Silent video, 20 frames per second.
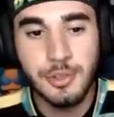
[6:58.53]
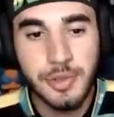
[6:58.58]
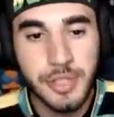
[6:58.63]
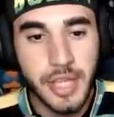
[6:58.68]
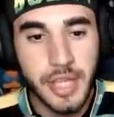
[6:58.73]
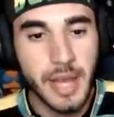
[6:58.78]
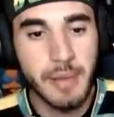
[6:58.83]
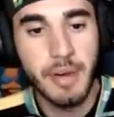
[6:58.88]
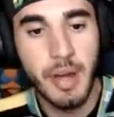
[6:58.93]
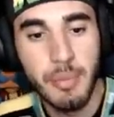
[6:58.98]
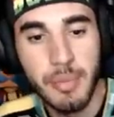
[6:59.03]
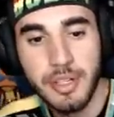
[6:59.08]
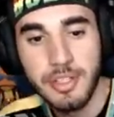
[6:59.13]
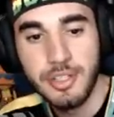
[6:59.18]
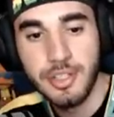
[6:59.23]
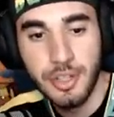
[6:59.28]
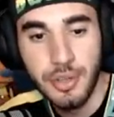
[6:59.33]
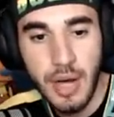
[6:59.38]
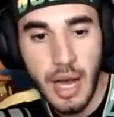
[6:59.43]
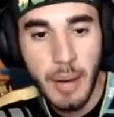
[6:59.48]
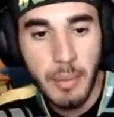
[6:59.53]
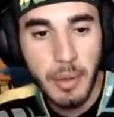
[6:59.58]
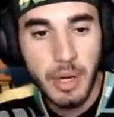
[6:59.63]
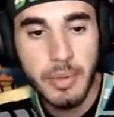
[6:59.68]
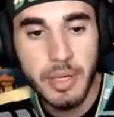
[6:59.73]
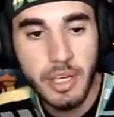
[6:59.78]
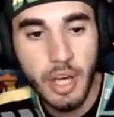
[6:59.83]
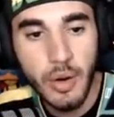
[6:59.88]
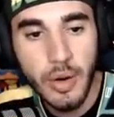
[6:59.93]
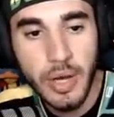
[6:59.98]
game number two, I'm going to
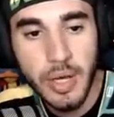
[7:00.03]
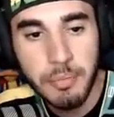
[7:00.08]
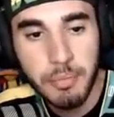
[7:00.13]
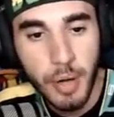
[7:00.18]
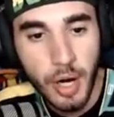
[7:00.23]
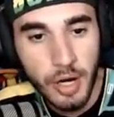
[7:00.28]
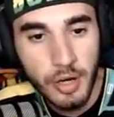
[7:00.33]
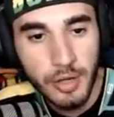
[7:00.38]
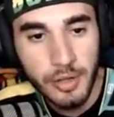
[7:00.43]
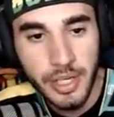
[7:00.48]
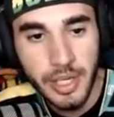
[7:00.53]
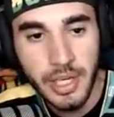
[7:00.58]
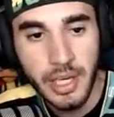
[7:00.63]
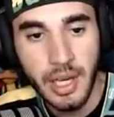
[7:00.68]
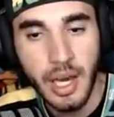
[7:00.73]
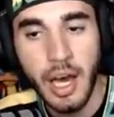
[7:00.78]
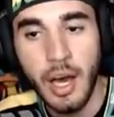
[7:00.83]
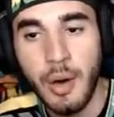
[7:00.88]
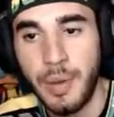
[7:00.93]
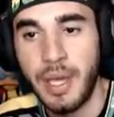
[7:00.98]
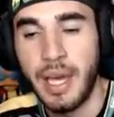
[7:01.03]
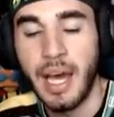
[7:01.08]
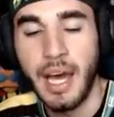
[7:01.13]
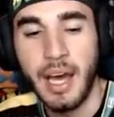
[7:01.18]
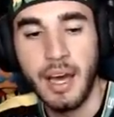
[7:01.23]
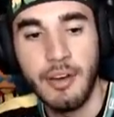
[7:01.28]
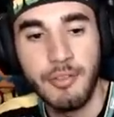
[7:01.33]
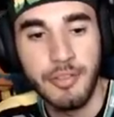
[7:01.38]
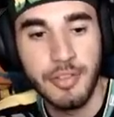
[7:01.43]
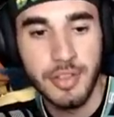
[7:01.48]
be going Barley. We
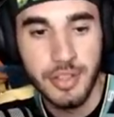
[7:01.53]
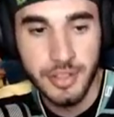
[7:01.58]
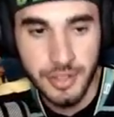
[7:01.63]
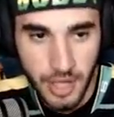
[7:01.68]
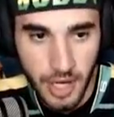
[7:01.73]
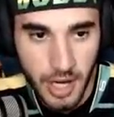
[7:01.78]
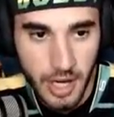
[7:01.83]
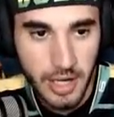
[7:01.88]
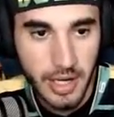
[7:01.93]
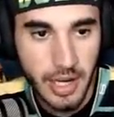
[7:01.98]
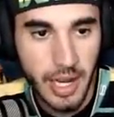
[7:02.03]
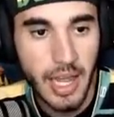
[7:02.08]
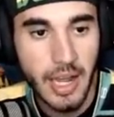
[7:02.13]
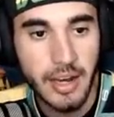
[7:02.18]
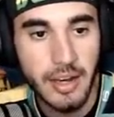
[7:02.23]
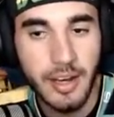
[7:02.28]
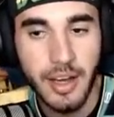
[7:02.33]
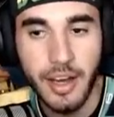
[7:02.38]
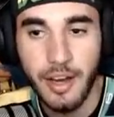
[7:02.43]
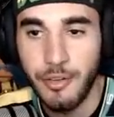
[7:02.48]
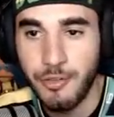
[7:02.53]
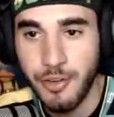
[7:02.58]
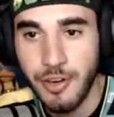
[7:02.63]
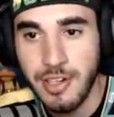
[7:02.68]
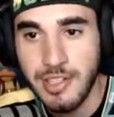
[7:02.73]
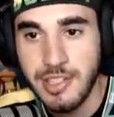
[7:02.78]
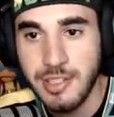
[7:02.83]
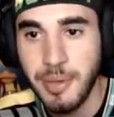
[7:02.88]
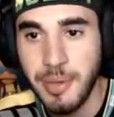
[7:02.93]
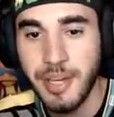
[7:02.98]
have the dog and a
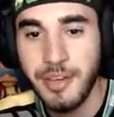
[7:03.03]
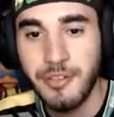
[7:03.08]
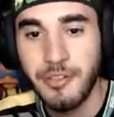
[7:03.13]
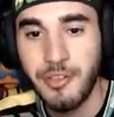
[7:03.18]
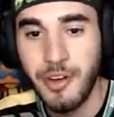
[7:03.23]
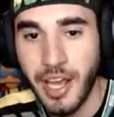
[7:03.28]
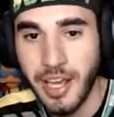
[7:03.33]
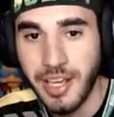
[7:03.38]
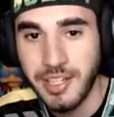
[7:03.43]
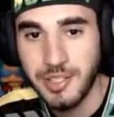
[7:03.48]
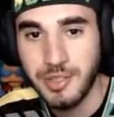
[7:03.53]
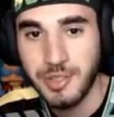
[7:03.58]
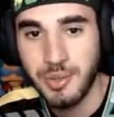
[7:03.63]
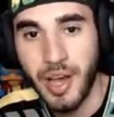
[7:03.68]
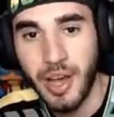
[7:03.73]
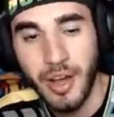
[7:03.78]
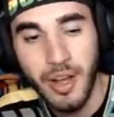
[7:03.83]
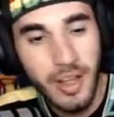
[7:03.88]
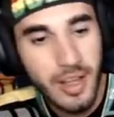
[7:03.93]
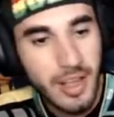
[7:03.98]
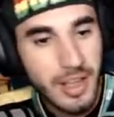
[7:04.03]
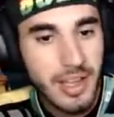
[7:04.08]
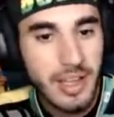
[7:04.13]
first pick Frank as well.